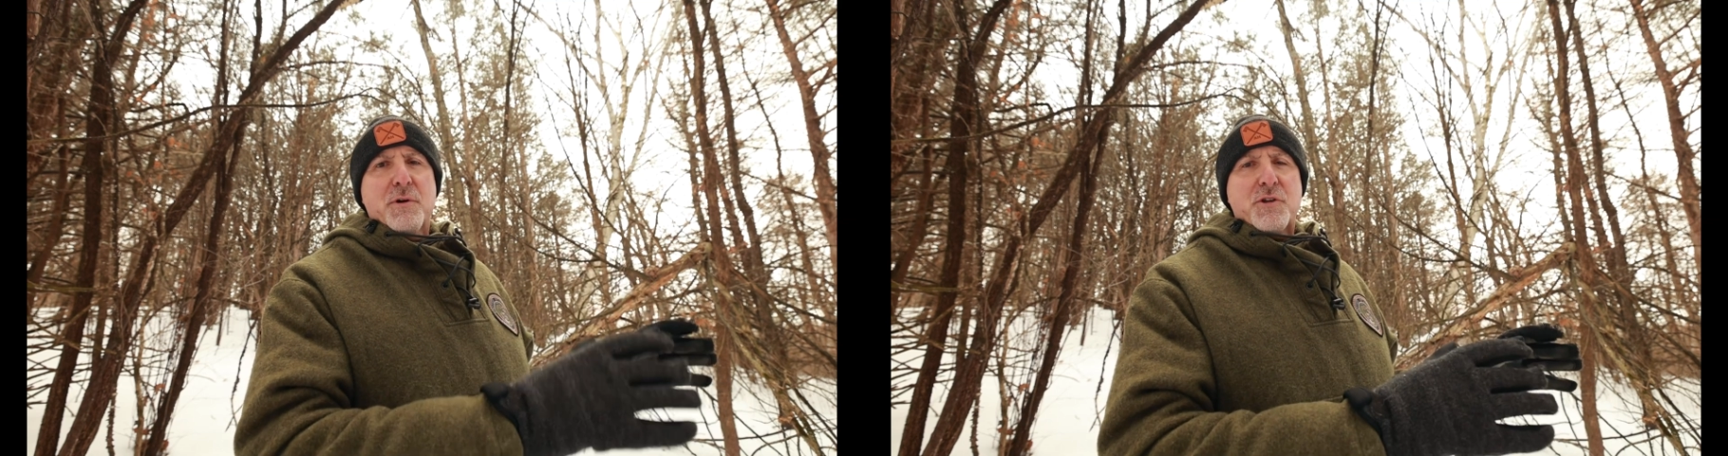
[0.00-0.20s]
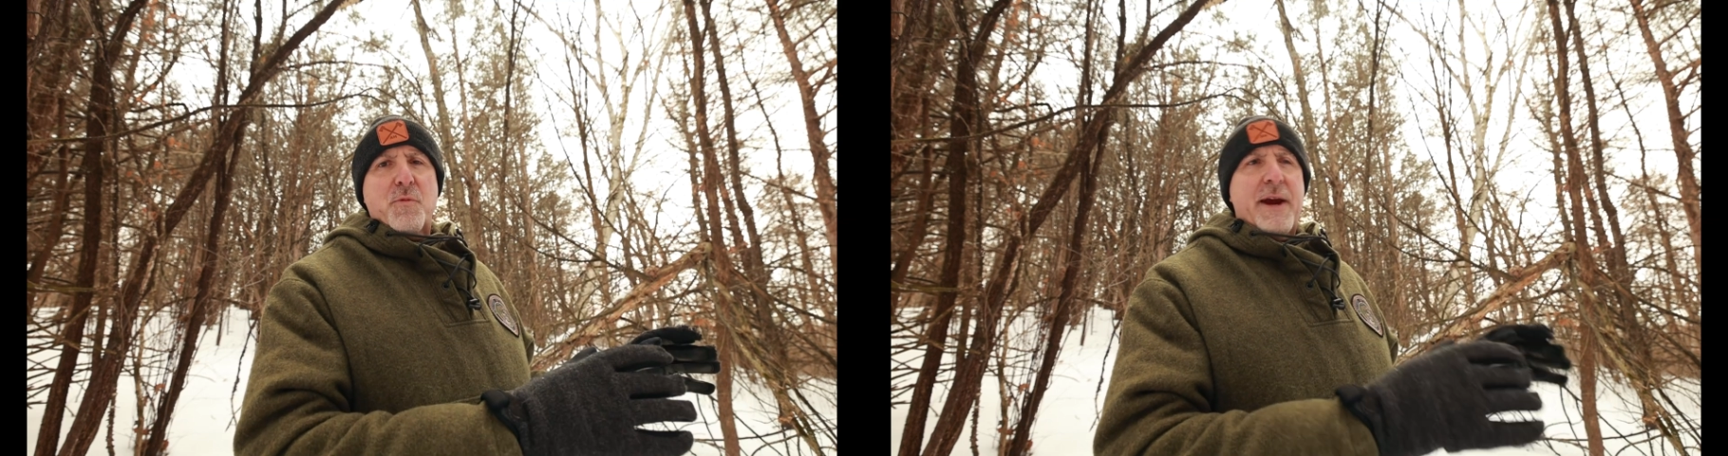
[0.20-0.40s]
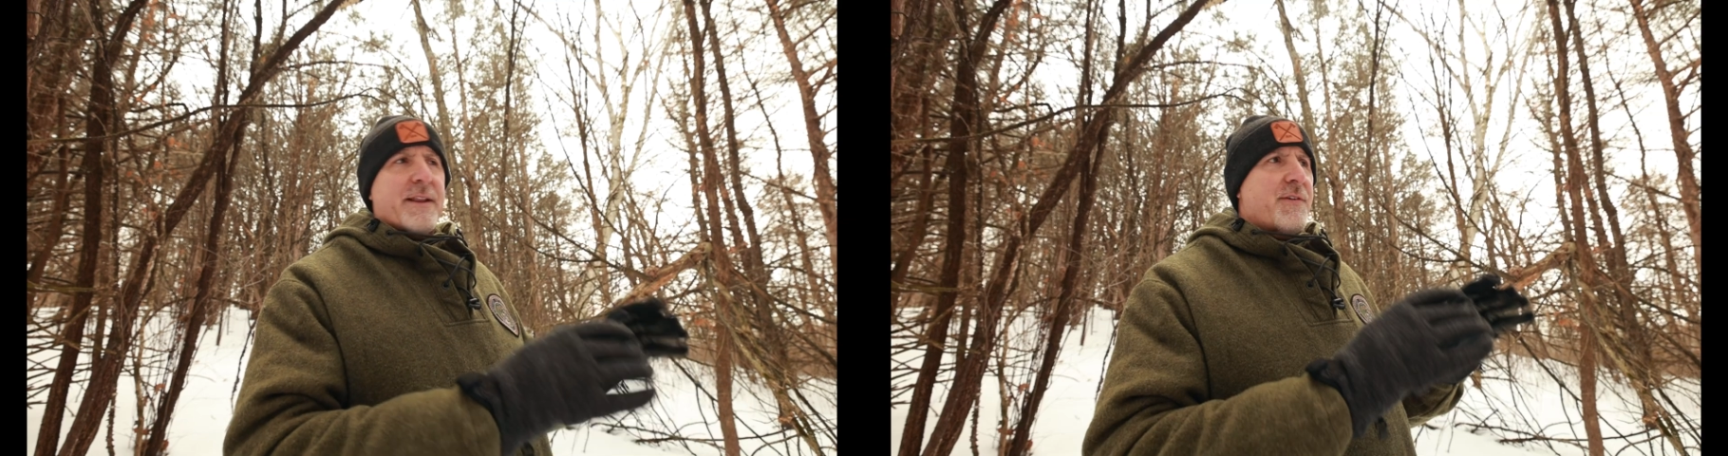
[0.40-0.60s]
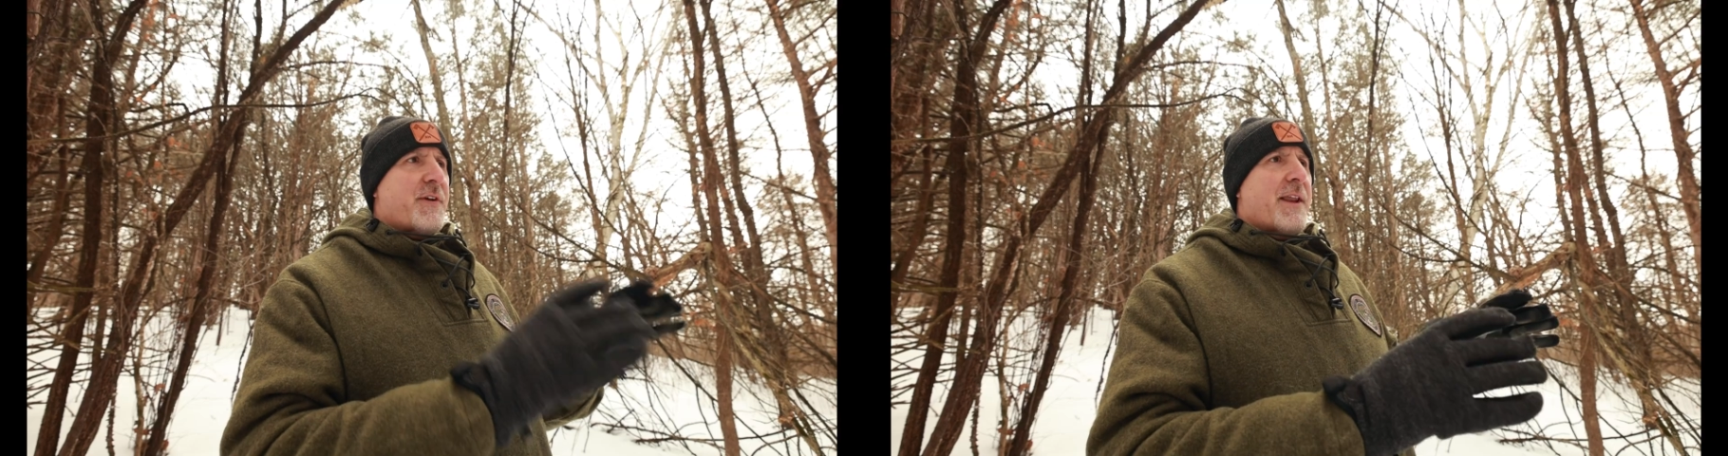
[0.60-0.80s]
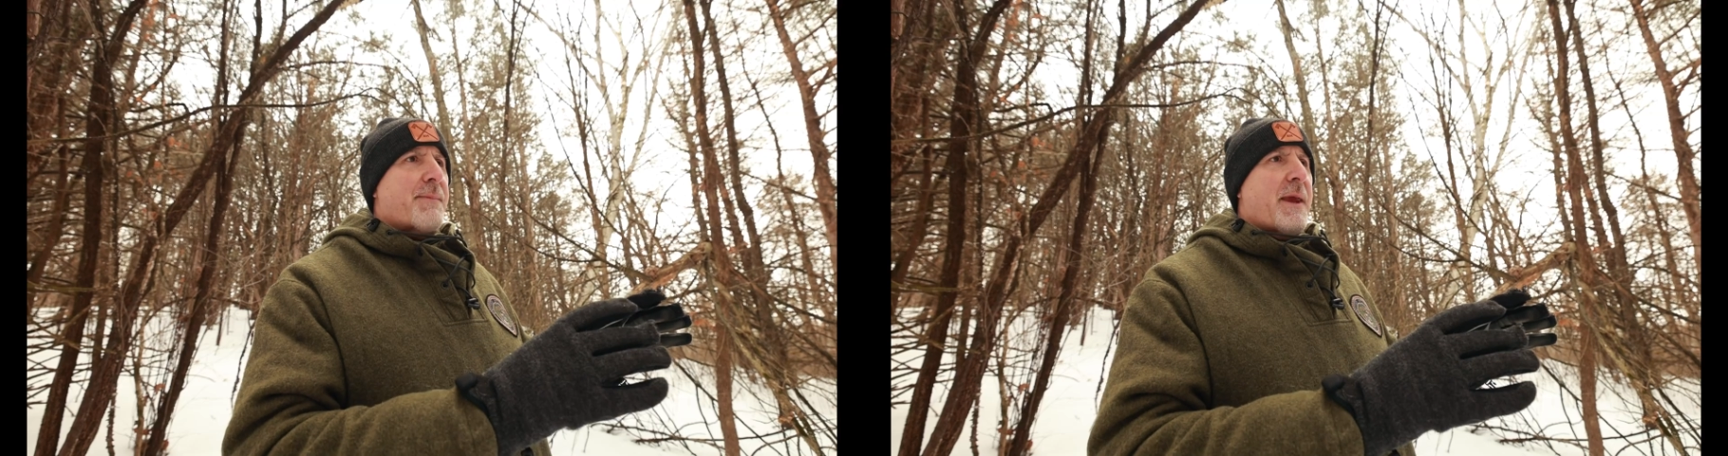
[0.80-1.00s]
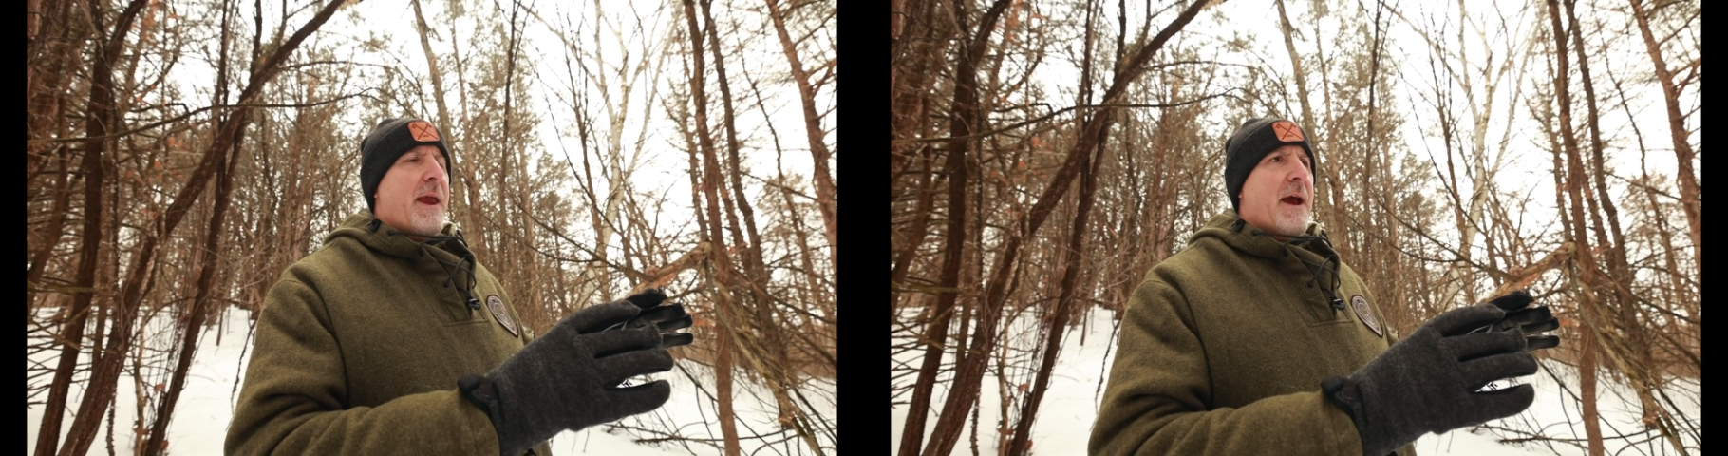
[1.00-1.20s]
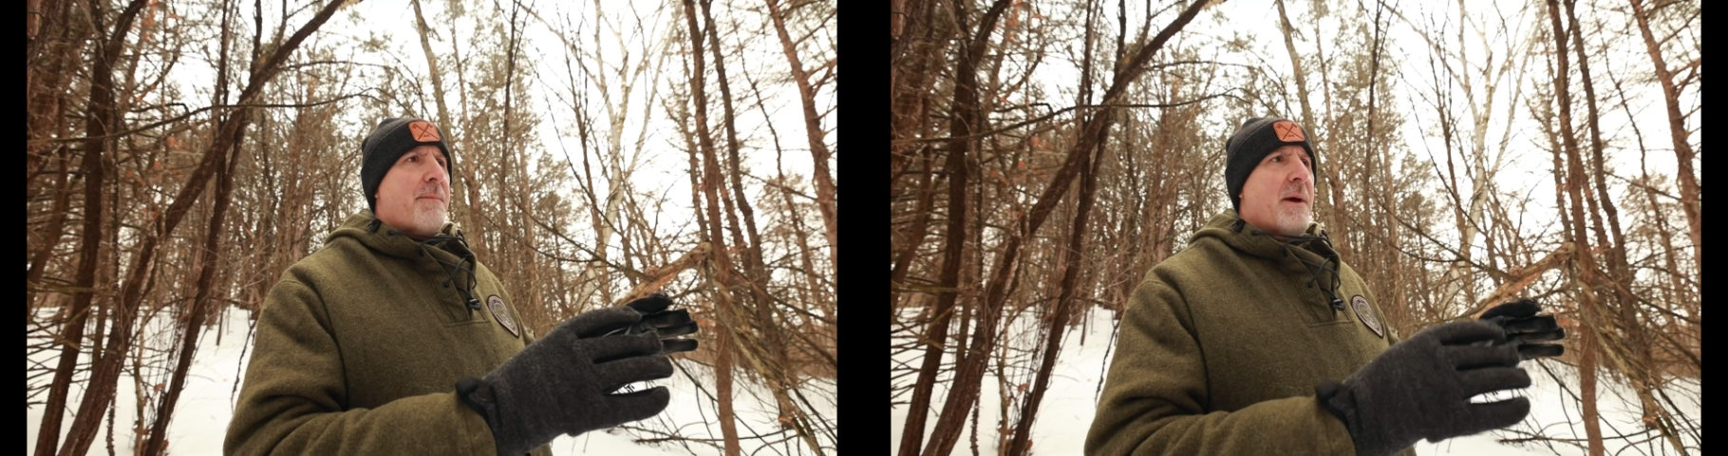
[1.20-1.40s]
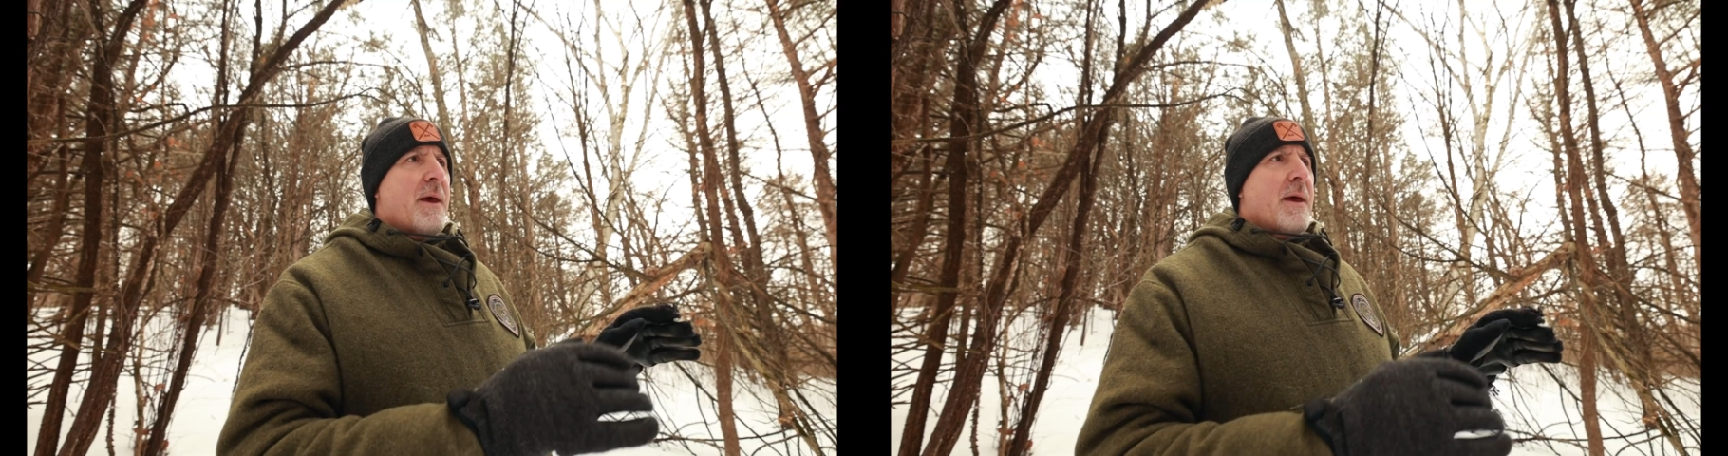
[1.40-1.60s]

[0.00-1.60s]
bushwhack to set up camp,